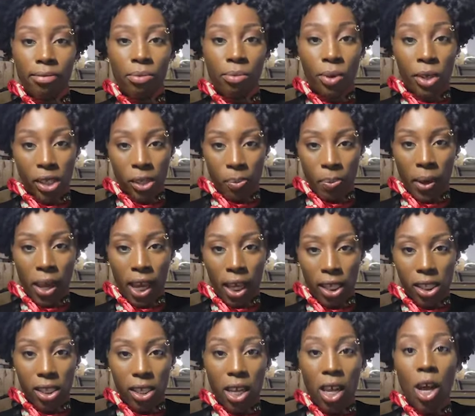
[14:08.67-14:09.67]
Respect.
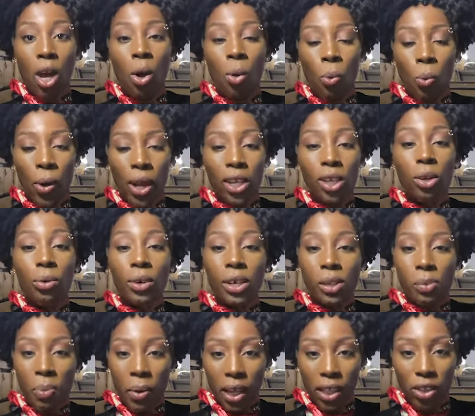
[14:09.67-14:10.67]
When you
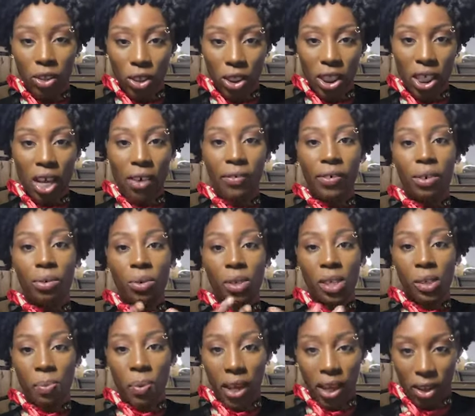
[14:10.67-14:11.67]
respect yourself and
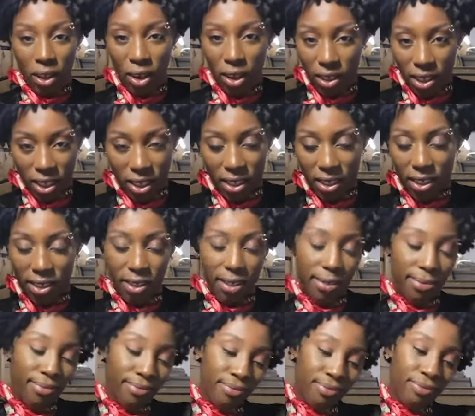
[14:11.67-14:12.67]
respect others,
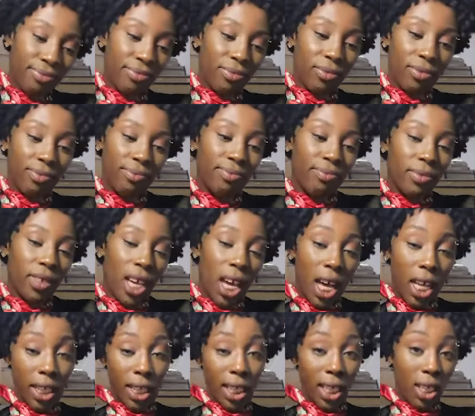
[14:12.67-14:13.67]

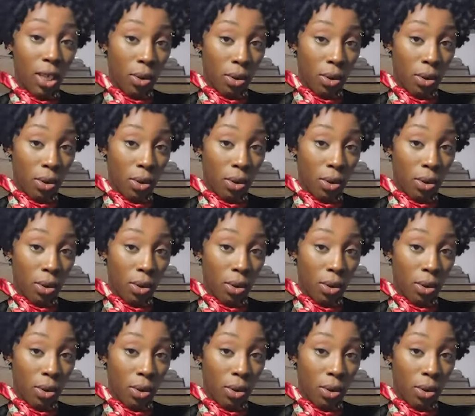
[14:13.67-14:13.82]
I think